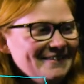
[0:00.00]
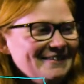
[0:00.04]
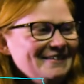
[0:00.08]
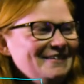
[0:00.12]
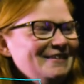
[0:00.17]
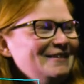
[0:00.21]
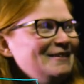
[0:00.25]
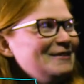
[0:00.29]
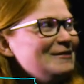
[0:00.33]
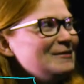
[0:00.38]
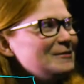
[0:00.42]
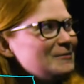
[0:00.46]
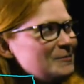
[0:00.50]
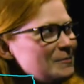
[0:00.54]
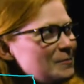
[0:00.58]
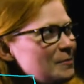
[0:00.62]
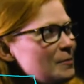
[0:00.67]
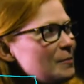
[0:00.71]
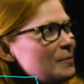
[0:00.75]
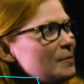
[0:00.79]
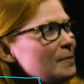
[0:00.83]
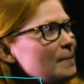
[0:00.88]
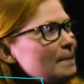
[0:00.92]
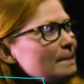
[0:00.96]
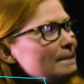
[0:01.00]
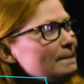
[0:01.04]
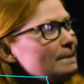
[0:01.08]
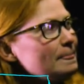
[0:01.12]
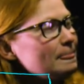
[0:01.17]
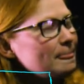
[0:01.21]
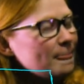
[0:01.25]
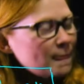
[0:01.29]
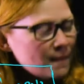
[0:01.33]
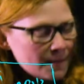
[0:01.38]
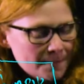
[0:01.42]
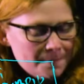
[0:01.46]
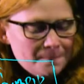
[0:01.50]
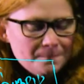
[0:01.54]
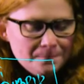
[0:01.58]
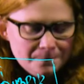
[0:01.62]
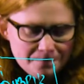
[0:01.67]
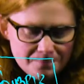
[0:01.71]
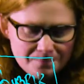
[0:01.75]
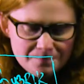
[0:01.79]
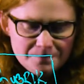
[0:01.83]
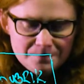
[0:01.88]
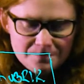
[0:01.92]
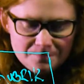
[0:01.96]

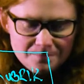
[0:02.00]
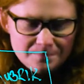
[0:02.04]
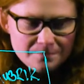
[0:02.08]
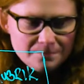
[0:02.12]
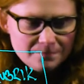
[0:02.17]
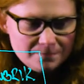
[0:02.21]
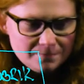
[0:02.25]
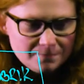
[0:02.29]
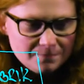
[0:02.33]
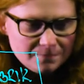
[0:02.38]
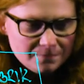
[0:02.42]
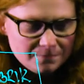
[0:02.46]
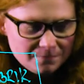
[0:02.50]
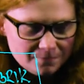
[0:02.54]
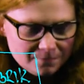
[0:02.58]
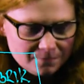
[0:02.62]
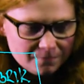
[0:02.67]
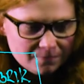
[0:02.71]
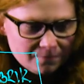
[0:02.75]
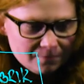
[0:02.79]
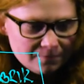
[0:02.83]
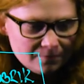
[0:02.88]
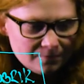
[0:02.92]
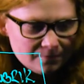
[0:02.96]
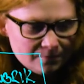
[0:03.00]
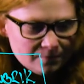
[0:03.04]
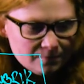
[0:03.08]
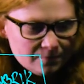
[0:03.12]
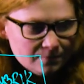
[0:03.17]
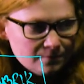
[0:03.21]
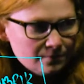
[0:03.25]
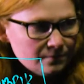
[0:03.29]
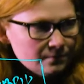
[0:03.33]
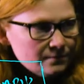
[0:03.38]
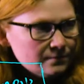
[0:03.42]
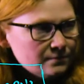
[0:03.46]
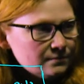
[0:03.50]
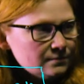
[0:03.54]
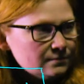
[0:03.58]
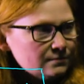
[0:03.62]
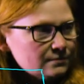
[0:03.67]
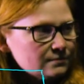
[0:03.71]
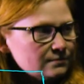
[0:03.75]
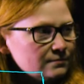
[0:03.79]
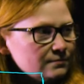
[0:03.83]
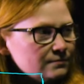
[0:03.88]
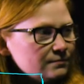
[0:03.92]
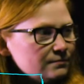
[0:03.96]

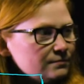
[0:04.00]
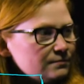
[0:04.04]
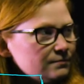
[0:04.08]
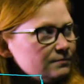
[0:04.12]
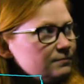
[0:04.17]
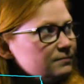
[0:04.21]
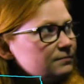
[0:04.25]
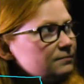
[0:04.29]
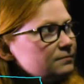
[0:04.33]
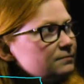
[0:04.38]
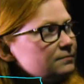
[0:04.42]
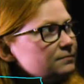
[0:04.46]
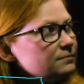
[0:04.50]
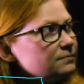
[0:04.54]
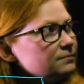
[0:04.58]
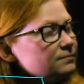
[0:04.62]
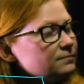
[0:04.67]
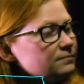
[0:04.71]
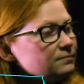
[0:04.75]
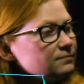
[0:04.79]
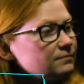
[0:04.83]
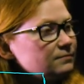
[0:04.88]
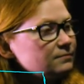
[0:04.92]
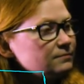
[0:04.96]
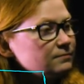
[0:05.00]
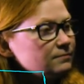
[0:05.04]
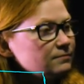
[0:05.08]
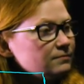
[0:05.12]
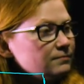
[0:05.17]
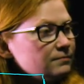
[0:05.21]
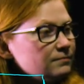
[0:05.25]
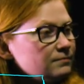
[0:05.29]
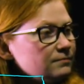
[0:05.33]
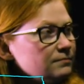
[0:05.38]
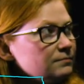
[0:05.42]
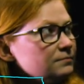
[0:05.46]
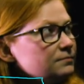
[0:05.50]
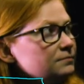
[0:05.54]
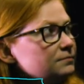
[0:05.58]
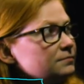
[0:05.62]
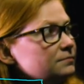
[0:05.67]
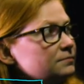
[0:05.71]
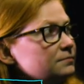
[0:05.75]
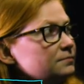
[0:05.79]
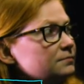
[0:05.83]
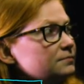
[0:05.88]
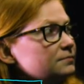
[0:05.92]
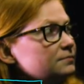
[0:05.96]

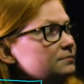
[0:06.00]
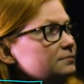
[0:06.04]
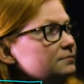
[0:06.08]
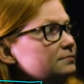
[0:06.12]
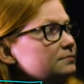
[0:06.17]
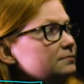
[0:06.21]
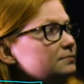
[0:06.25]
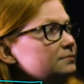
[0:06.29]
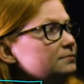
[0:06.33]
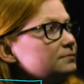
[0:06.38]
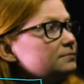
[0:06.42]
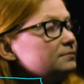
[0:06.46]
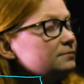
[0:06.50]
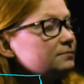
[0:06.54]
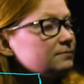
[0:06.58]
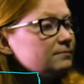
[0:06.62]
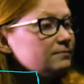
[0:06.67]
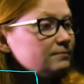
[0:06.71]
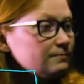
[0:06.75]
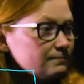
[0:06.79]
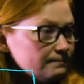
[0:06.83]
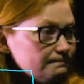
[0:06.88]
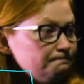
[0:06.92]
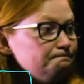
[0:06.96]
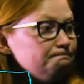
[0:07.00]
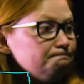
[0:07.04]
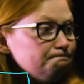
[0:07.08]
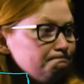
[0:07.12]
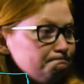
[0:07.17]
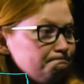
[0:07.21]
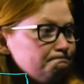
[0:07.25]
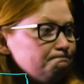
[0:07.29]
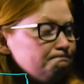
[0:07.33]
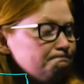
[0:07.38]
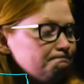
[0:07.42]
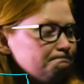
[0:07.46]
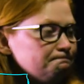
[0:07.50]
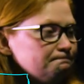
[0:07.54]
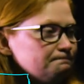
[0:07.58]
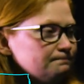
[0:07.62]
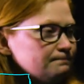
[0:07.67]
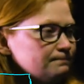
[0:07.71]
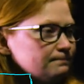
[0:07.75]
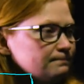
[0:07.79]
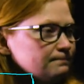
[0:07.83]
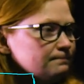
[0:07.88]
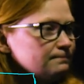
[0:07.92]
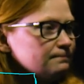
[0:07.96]
The person shown says nothing.